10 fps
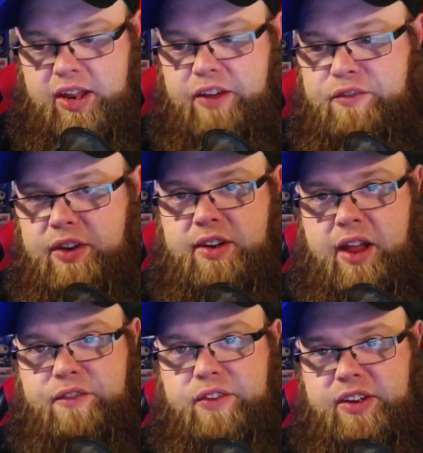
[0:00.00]

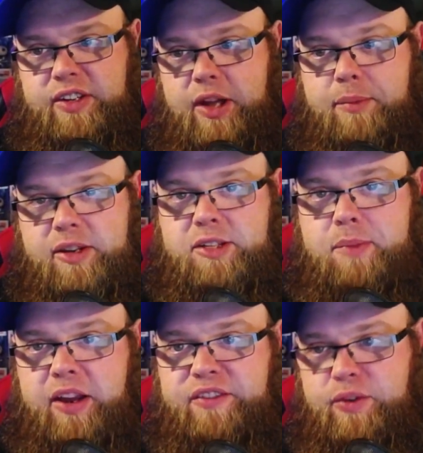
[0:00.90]
Every couple of
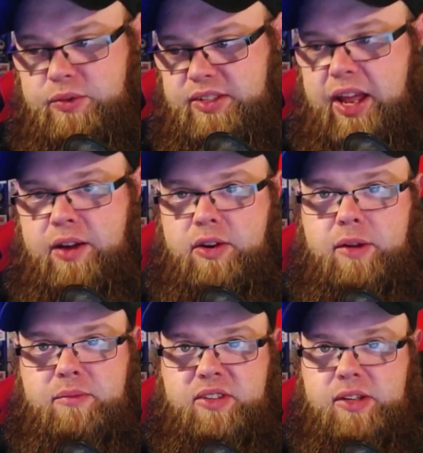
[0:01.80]
spadefuls down,
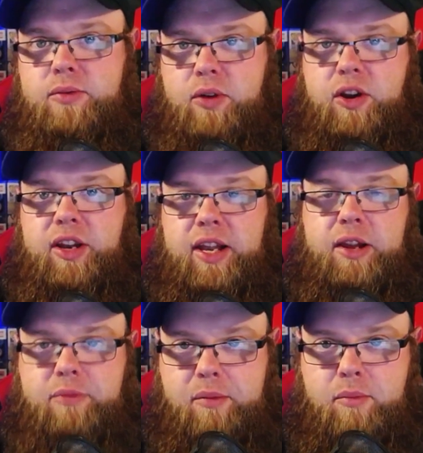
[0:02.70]
I'm still earning a
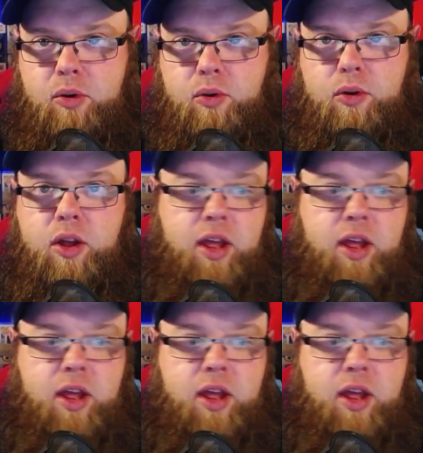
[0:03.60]
little bit more.